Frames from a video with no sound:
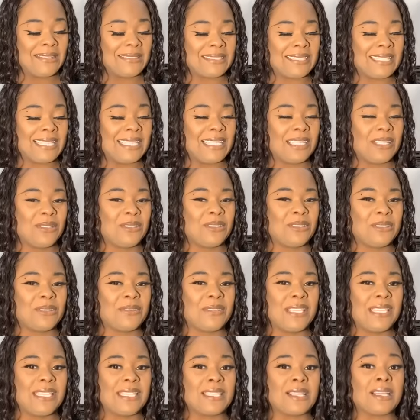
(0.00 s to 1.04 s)
don't think you do
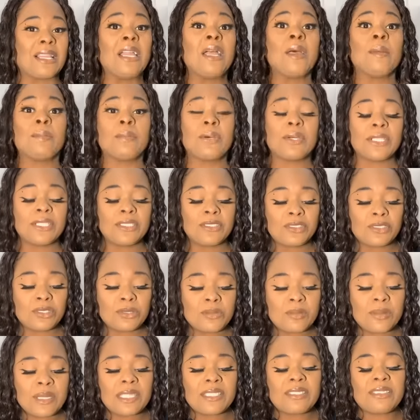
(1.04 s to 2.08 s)
either. Putting
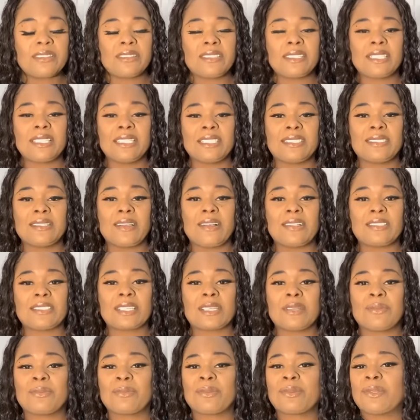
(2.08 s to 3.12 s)
too much chili sauce
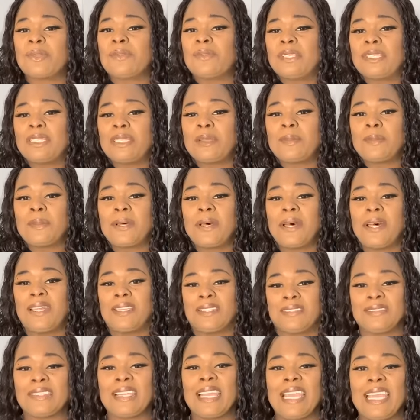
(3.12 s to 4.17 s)
can ruin the bun,
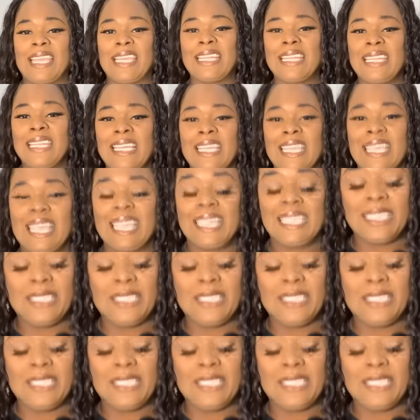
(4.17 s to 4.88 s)
right? And